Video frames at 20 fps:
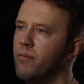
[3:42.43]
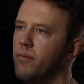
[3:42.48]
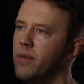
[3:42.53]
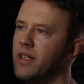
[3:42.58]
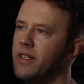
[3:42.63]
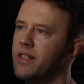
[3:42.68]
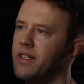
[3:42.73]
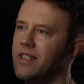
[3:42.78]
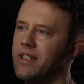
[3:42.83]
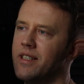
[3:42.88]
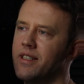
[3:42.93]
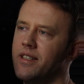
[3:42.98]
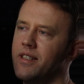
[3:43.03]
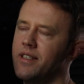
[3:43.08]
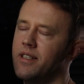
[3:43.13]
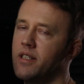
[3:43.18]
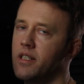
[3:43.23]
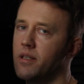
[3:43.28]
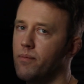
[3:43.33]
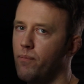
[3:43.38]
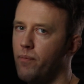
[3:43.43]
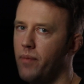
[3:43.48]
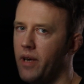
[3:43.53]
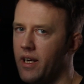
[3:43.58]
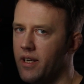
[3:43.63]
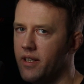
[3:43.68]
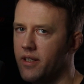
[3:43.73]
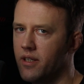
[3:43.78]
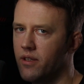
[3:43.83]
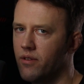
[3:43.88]
but since this is a
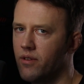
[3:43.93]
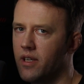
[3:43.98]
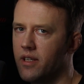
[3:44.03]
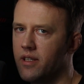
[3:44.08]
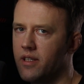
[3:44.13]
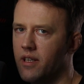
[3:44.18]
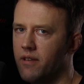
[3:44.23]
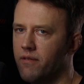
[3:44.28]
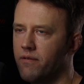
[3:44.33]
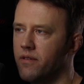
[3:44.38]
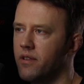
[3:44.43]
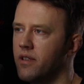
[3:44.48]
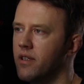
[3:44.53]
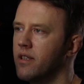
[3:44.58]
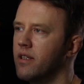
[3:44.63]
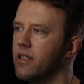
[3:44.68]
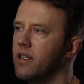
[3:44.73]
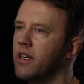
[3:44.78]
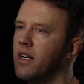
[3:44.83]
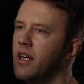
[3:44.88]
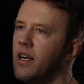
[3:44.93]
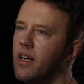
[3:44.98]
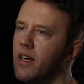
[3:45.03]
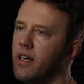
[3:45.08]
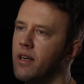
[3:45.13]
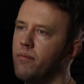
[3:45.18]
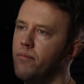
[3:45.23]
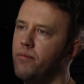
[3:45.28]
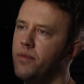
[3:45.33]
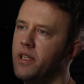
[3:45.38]
painting you can definitely
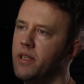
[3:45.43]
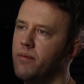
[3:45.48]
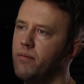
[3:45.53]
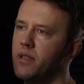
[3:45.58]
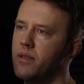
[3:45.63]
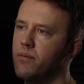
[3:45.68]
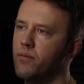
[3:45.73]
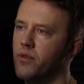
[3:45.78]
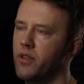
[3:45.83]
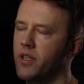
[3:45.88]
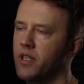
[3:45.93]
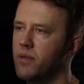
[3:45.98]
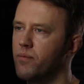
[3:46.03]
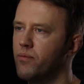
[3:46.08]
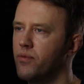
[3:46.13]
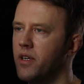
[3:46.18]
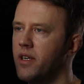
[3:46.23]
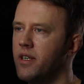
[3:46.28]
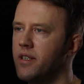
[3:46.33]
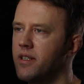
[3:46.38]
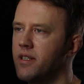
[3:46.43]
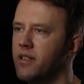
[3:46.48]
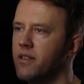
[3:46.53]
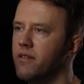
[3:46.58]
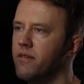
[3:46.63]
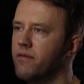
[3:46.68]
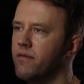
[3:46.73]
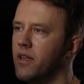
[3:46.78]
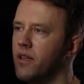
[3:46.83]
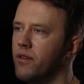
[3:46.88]
be a bit more
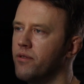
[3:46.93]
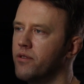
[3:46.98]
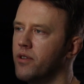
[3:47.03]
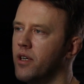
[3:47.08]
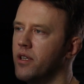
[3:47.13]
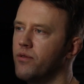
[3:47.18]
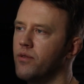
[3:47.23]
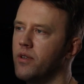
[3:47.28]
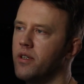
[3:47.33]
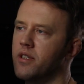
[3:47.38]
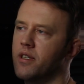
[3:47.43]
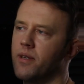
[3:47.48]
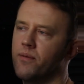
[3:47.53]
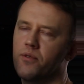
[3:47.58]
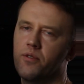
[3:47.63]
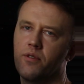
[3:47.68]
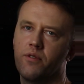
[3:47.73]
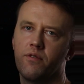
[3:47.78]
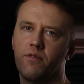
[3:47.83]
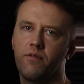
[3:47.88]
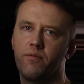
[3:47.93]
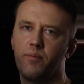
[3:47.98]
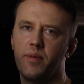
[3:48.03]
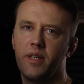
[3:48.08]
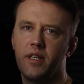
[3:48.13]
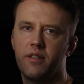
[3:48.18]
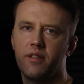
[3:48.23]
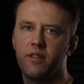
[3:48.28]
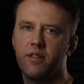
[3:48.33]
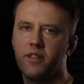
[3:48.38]
expressive. I'll try to add some sort of
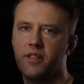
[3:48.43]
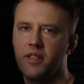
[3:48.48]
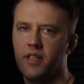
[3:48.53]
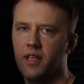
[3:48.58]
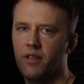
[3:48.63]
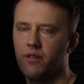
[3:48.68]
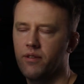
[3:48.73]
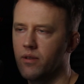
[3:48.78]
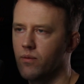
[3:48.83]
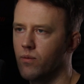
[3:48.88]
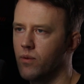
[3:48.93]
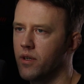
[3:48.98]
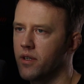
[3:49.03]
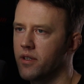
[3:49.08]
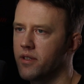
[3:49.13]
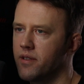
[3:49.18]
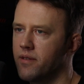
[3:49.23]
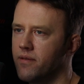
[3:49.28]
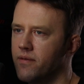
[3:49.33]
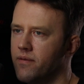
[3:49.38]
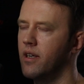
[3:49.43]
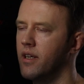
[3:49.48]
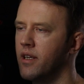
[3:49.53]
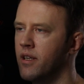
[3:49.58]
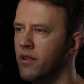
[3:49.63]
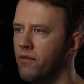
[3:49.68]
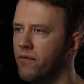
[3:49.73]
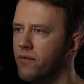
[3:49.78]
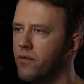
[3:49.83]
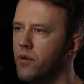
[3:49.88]
pattern, see how that works.
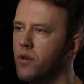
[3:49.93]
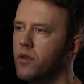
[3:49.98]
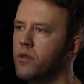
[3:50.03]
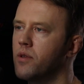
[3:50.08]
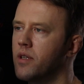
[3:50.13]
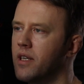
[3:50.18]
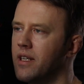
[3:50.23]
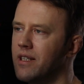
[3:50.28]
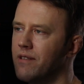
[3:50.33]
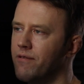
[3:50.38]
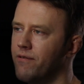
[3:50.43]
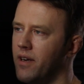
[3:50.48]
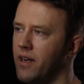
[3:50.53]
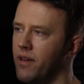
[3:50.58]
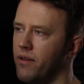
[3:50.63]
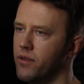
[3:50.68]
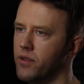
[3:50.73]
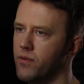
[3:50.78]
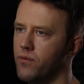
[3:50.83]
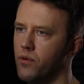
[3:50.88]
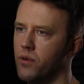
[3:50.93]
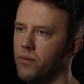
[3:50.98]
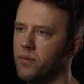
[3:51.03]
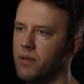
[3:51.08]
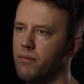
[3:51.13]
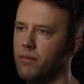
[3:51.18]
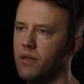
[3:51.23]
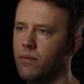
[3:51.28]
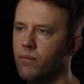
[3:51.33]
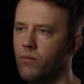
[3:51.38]
And of course you can define those forms
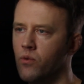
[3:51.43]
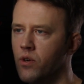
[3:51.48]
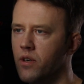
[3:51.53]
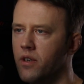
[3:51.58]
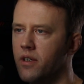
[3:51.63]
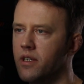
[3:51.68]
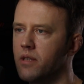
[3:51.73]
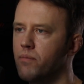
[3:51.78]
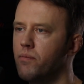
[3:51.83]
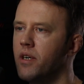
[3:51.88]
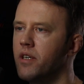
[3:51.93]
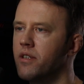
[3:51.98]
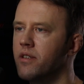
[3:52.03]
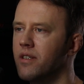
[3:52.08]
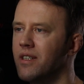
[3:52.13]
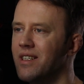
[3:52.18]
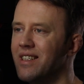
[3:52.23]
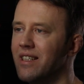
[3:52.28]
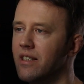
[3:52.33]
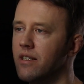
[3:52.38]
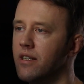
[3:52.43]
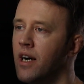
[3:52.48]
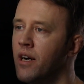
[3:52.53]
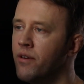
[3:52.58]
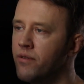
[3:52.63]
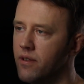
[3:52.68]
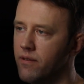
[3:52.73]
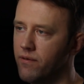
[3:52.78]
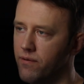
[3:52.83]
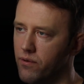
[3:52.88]
a bit more, especially the
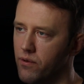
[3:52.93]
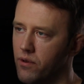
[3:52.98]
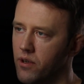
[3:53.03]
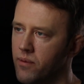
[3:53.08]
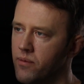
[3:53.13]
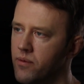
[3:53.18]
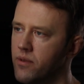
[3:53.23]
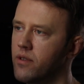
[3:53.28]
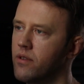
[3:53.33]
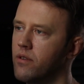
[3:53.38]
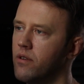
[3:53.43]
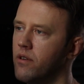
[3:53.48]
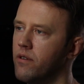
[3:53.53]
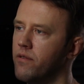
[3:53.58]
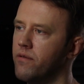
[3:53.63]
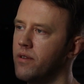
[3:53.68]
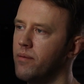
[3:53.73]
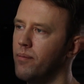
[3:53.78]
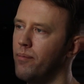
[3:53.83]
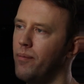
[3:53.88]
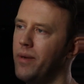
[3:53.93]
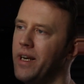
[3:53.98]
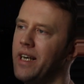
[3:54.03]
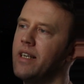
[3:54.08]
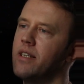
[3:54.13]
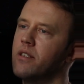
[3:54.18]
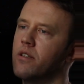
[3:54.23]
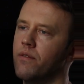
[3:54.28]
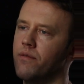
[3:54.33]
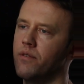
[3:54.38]
rounded forms of the
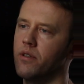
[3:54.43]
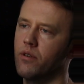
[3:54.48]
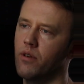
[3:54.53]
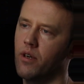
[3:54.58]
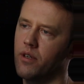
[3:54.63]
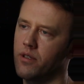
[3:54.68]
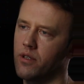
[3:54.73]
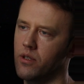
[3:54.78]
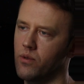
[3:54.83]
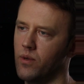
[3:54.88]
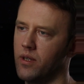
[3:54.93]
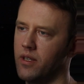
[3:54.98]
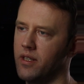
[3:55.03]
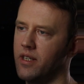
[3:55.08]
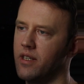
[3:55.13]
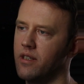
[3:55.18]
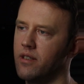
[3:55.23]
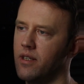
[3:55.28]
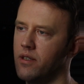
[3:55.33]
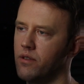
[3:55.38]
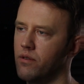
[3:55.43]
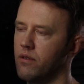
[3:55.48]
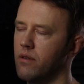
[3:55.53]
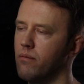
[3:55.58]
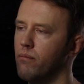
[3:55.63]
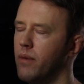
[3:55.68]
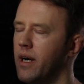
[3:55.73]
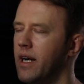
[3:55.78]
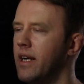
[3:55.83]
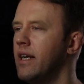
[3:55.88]
base of the rotors where they're attached to the
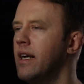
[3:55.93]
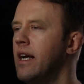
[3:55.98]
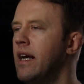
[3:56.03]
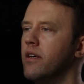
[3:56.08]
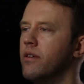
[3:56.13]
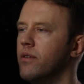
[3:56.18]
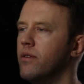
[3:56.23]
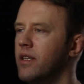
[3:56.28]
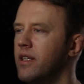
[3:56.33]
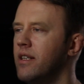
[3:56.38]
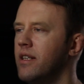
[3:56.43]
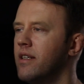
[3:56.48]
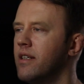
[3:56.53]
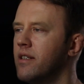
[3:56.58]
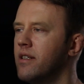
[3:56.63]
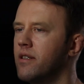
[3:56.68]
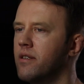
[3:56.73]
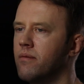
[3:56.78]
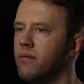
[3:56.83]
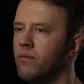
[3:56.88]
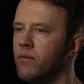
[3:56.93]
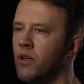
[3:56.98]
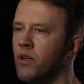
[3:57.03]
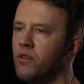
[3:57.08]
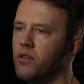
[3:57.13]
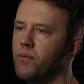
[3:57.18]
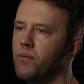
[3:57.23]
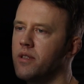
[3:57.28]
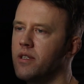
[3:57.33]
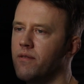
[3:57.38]
body. Really, there's
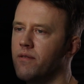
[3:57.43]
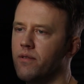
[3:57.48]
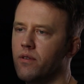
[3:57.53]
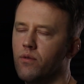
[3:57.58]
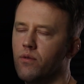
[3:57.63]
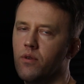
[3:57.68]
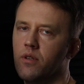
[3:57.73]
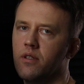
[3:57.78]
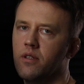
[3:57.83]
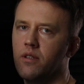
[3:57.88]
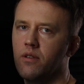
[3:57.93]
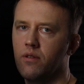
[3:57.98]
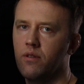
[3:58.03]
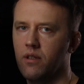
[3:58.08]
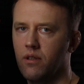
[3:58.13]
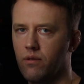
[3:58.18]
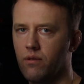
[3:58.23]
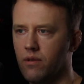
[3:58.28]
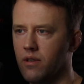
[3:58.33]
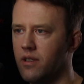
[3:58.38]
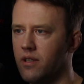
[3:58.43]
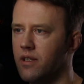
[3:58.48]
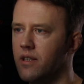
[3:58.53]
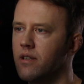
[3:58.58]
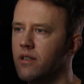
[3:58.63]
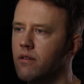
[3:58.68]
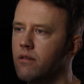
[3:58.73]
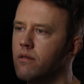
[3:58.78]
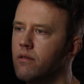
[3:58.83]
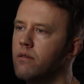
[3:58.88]
no specific order you need to
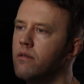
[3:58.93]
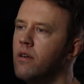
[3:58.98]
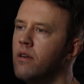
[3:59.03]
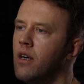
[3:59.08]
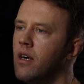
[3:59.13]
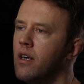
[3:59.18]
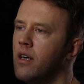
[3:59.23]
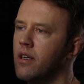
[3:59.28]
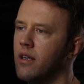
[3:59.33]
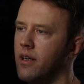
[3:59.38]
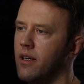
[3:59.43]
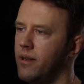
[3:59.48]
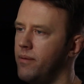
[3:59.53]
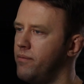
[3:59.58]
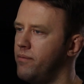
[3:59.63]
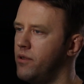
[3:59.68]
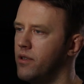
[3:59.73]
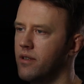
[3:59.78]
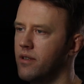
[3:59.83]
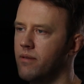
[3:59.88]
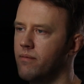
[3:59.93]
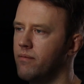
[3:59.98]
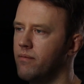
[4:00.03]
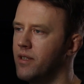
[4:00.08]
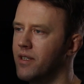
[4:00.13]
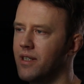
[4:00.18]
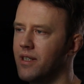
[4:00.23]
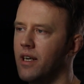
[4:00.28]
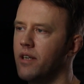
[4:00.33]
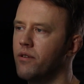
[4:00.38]
adhere to. Just
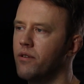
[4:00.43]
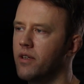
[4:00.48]
decide